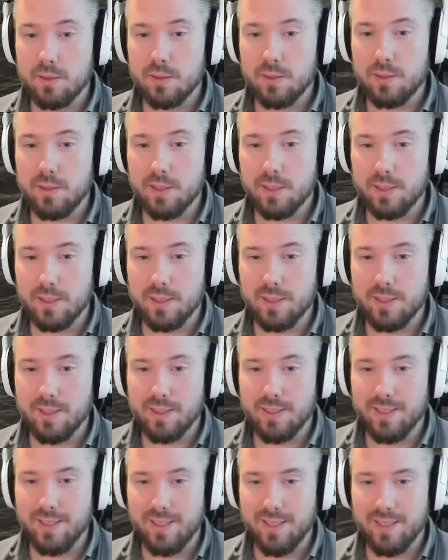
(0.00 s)

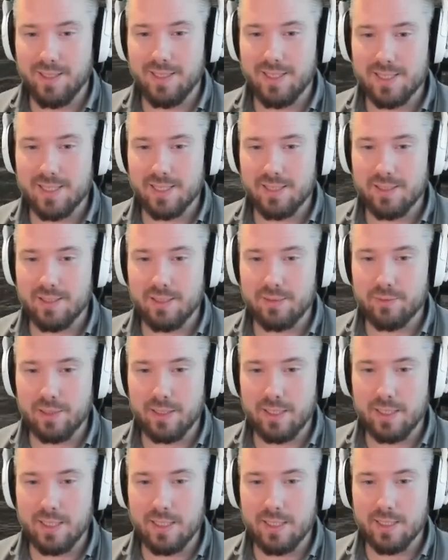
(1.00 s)
It doesn't
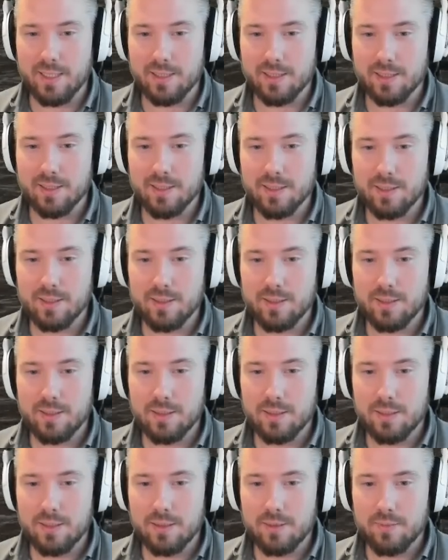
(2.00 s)
really need it.
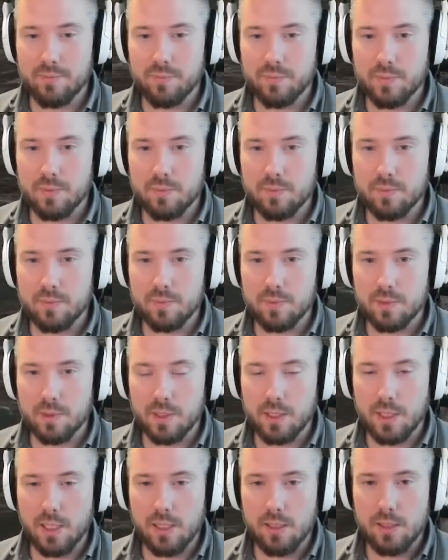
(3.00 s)

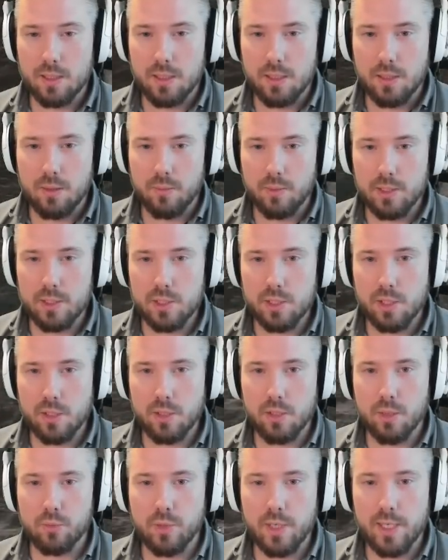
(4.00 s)
Okay. Well, he's gonna
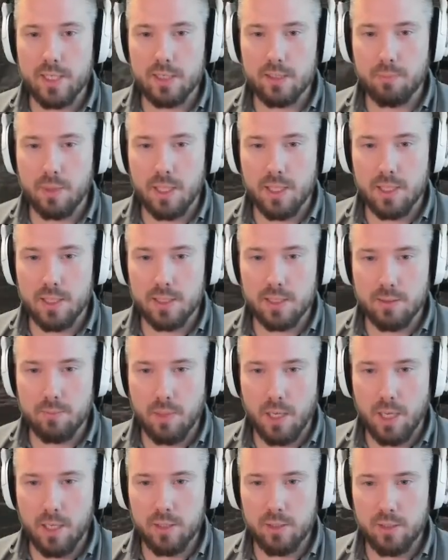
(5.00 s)
go right behind him,
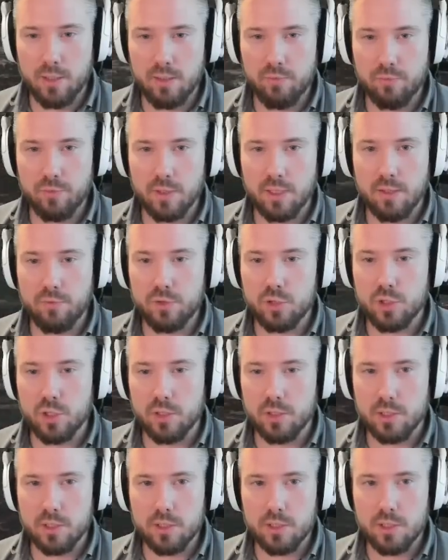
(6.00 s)
underneath the depth
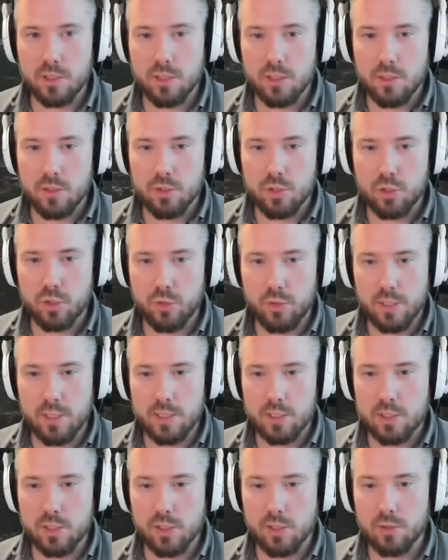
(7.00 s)
charges. Surely
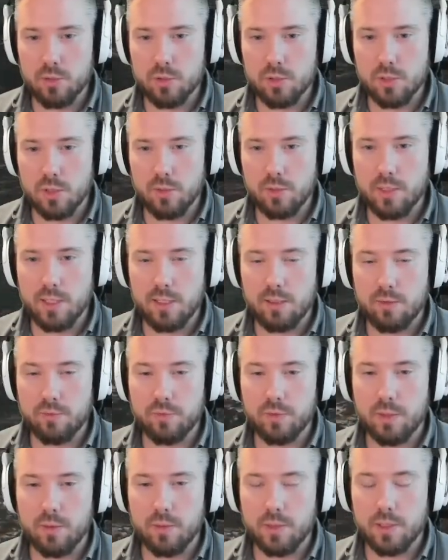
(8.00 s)
he's gonna lose a lot of health
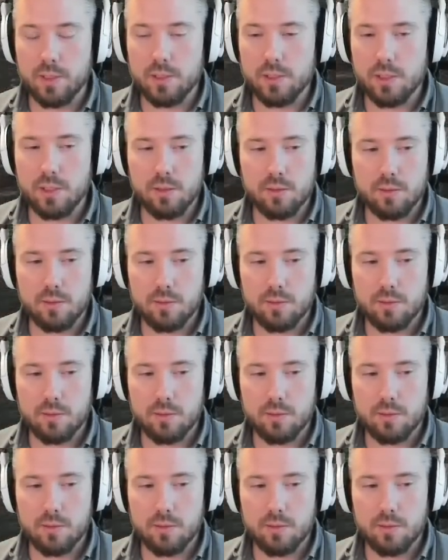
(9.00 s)
now, right, chat?